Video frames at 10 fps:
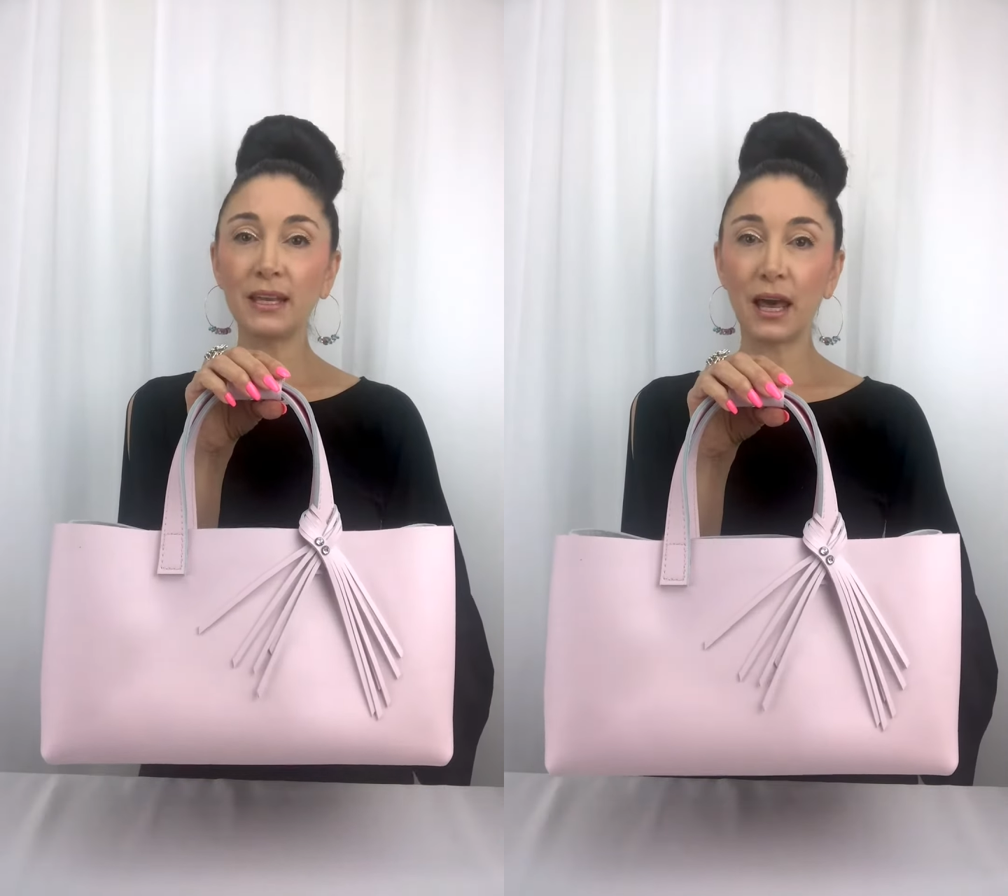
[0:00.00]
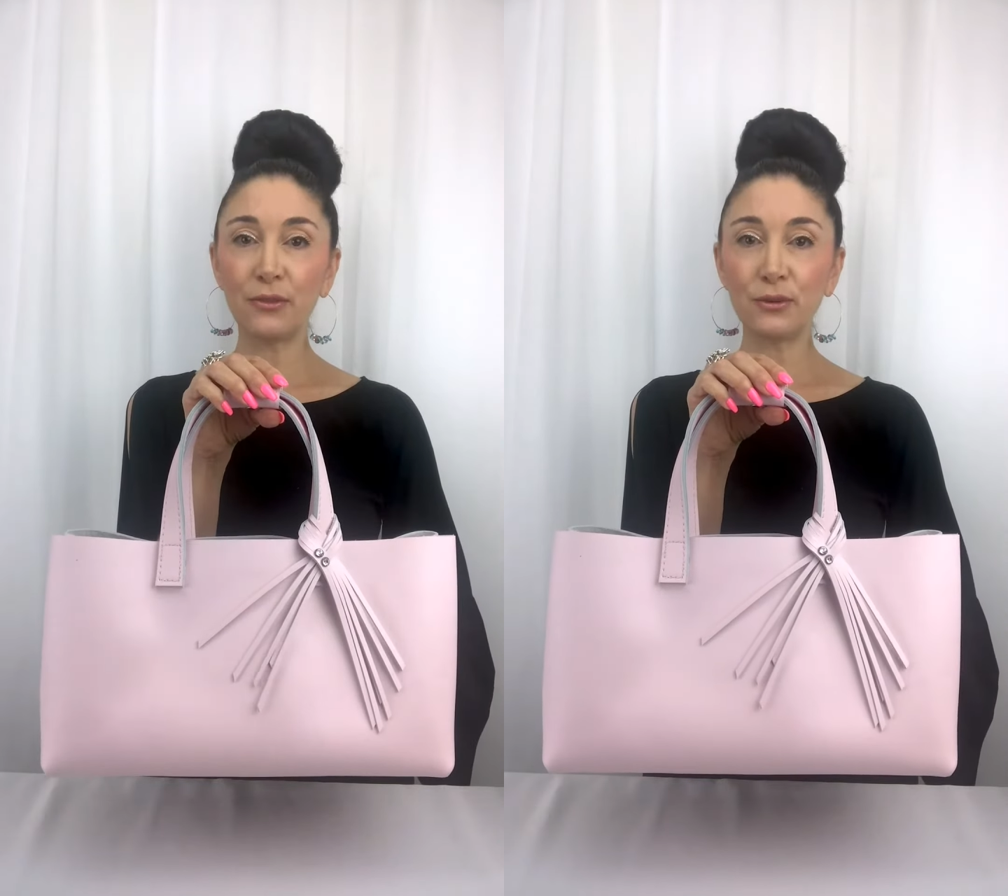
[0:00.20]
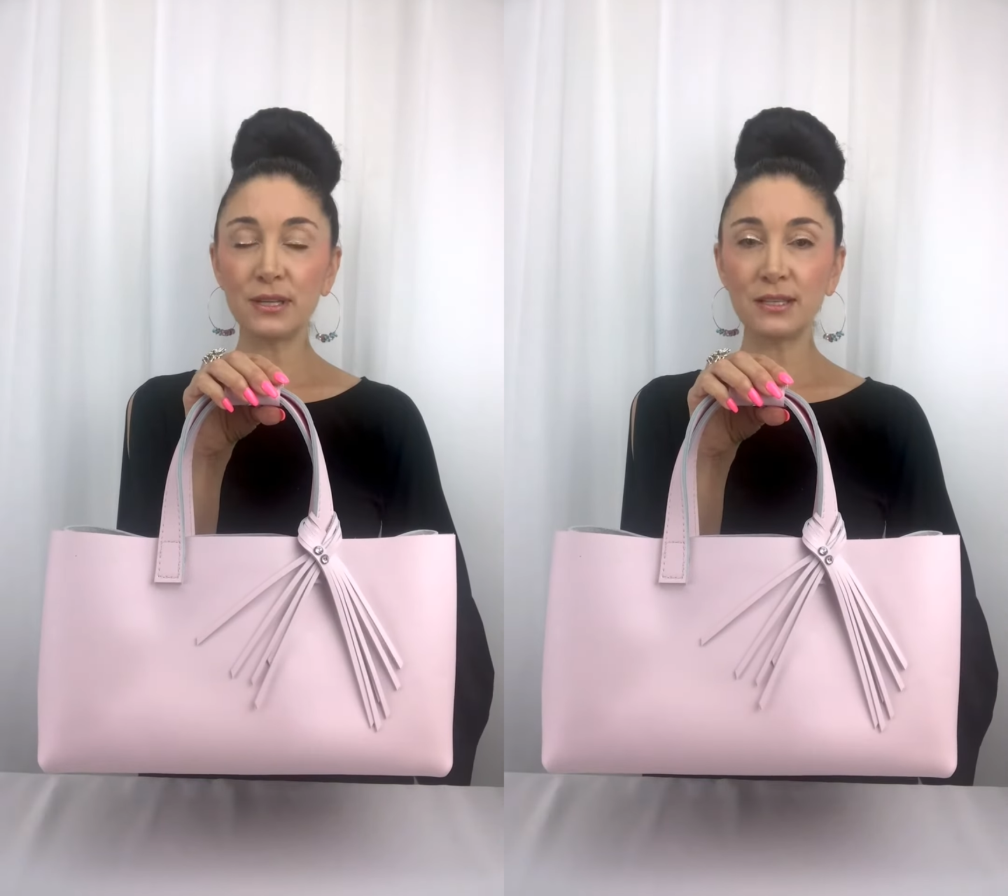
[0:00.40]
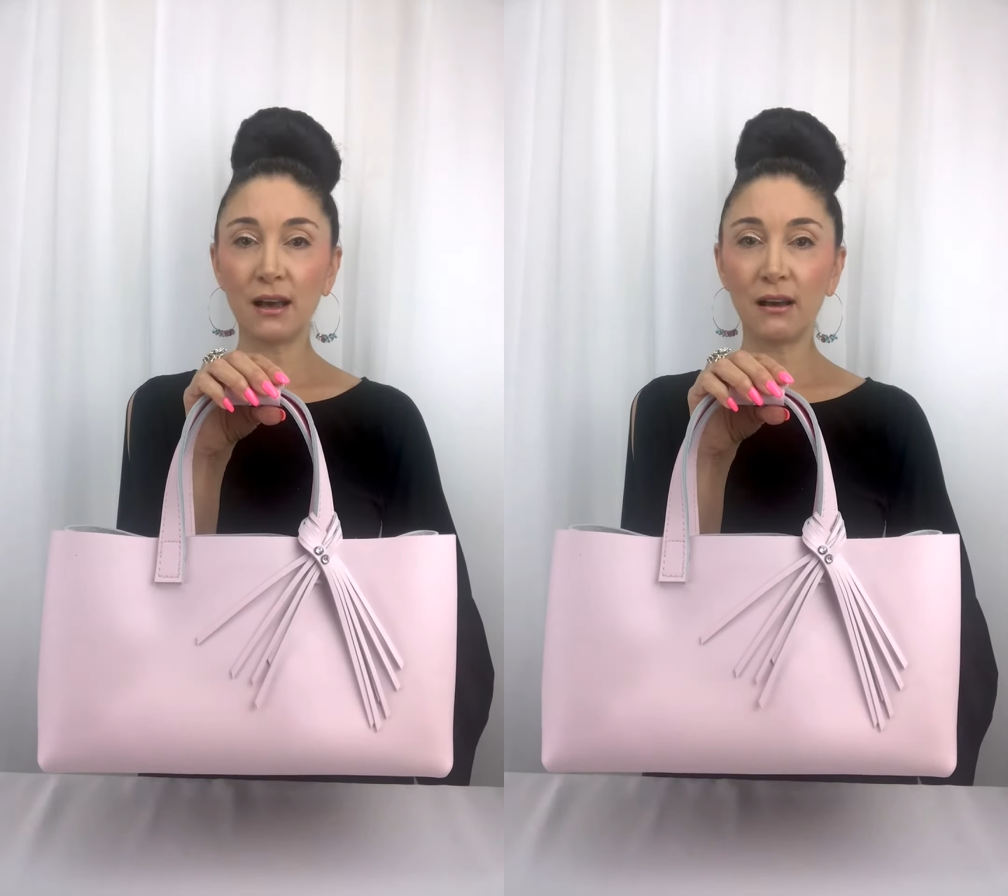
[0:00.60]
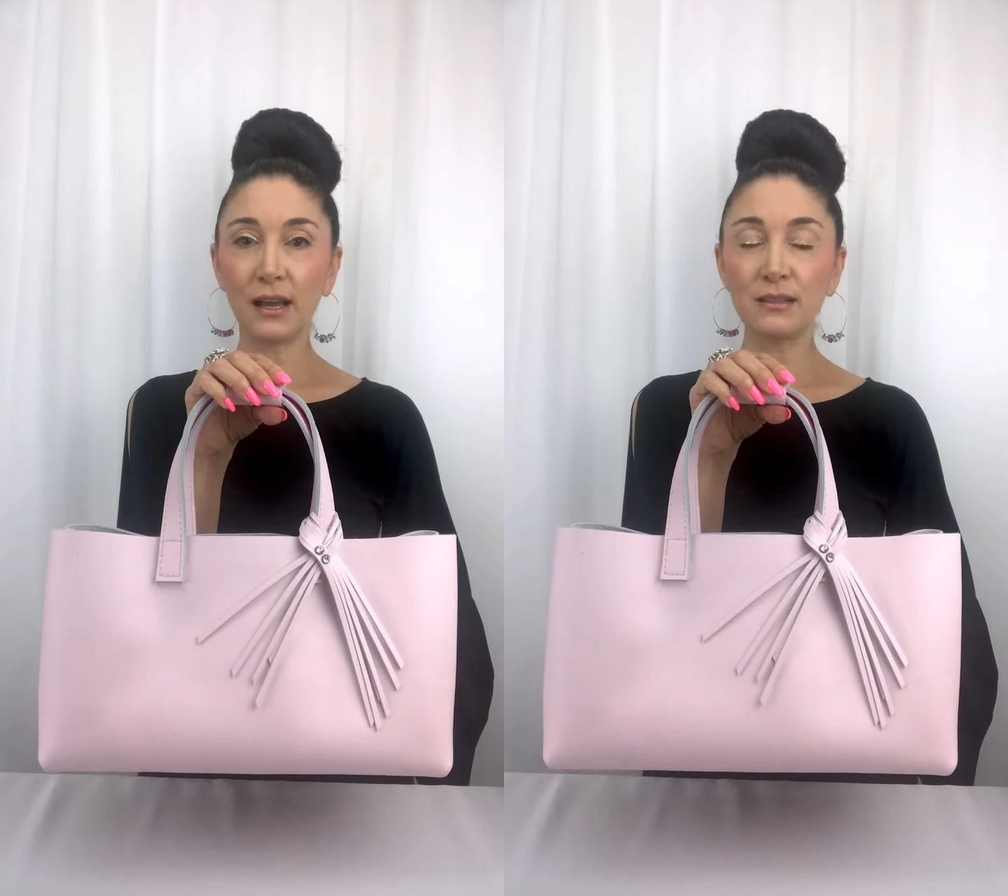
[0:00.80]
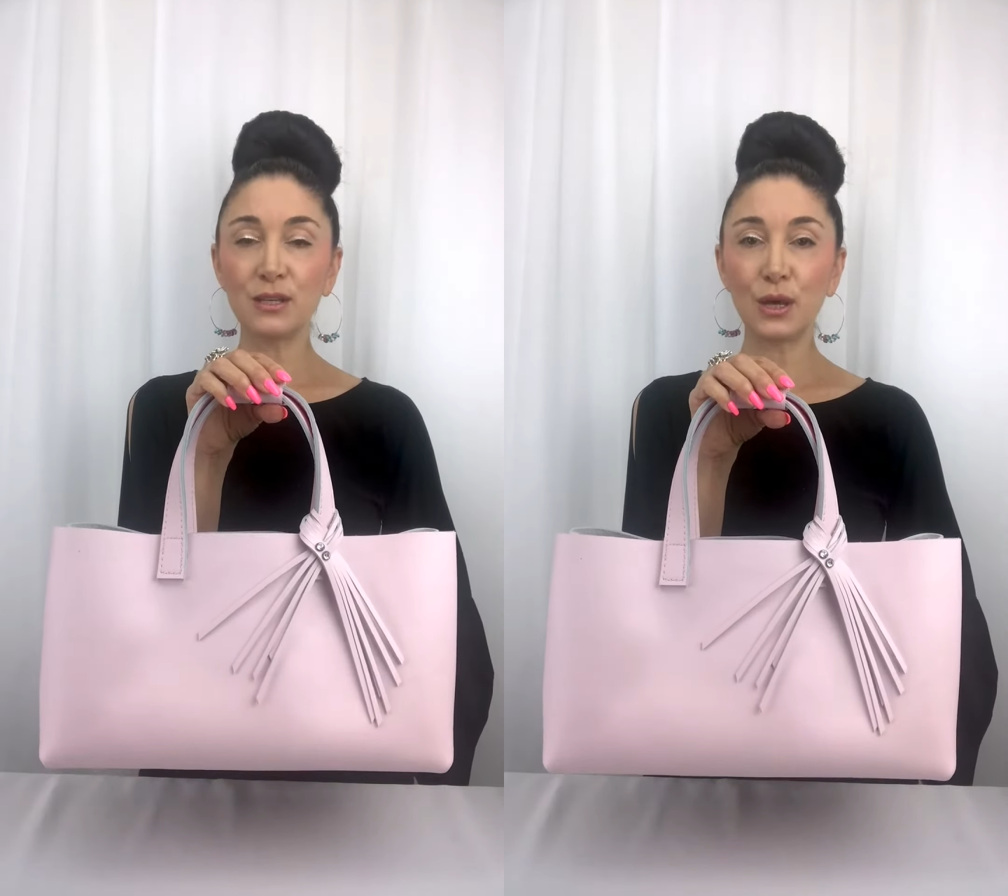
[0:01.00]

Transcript: and other designs,